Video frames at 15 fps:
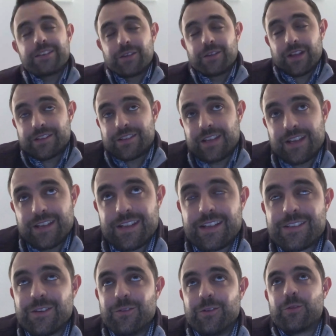So
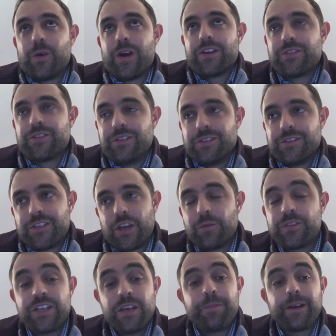that's a good question. So
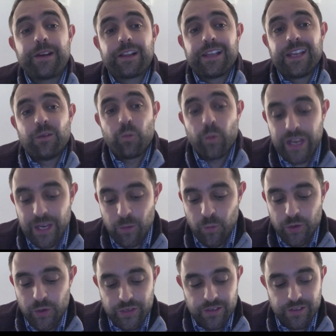typically we
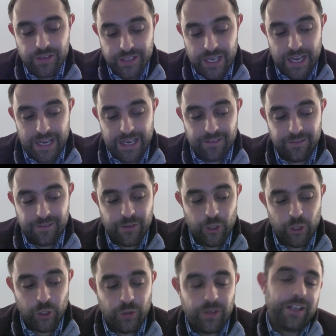would say
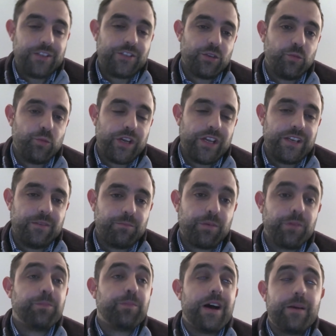that you need to
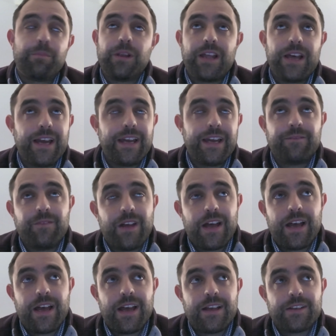apply
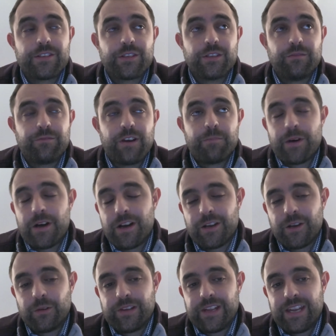sort of a
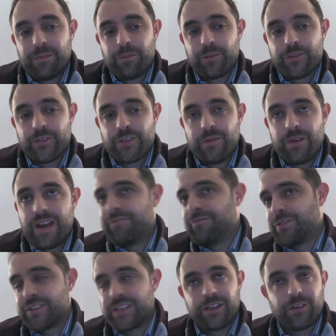barcode label to
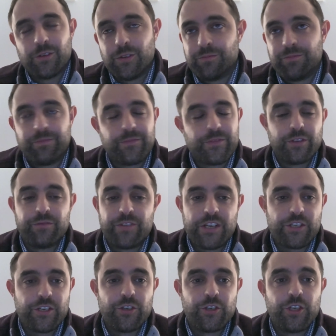every single sort of
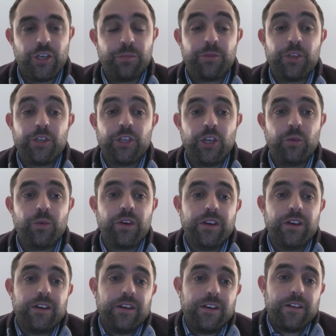dish and tube that
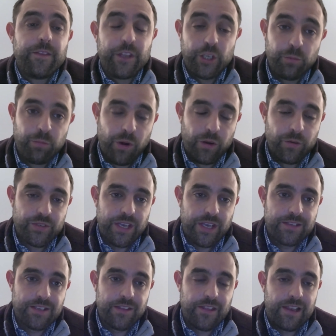you
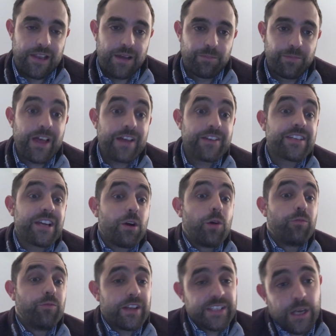process in the lab. That's
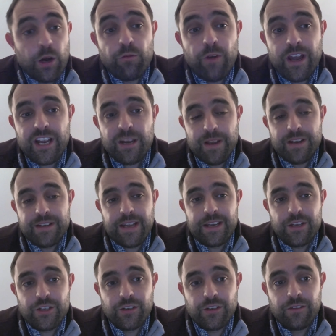our
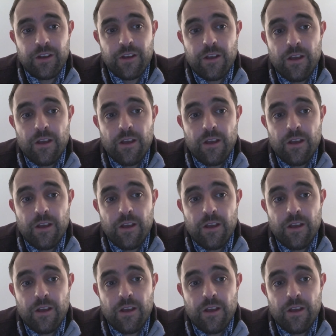recommendation.